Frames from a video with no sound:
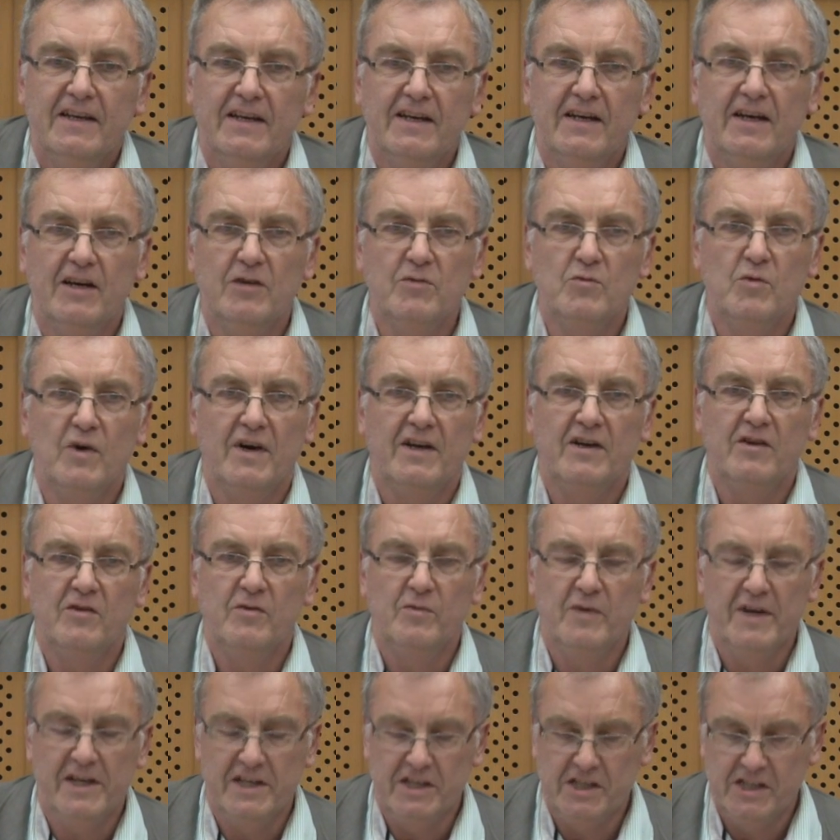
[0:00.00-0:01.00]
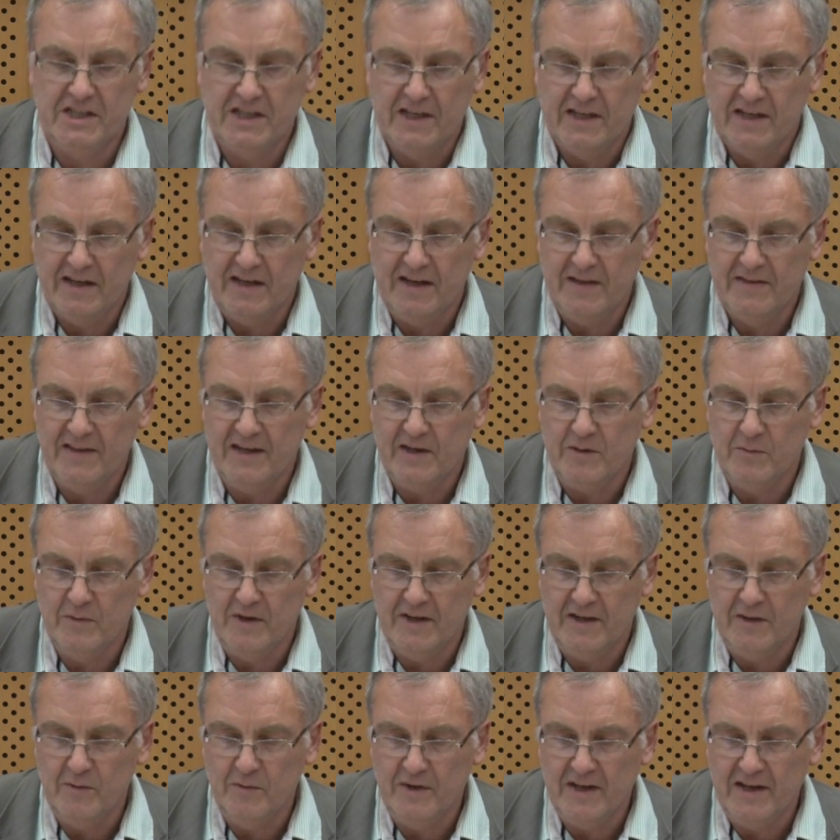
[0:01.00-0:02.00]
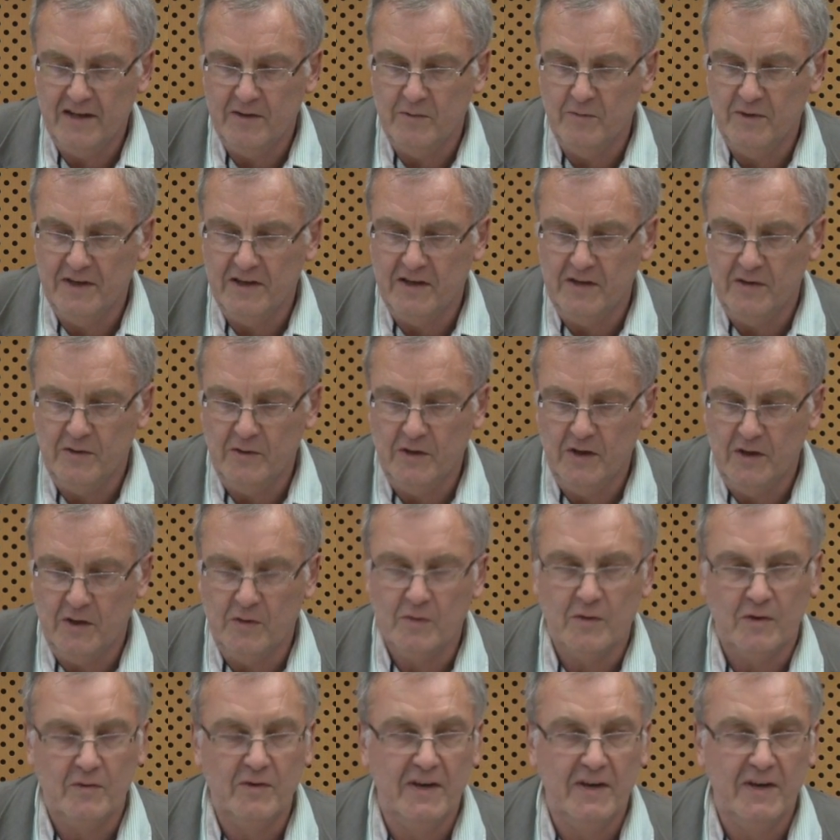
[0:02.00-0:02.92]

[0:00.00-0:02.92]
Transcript: and one of which I think we you know,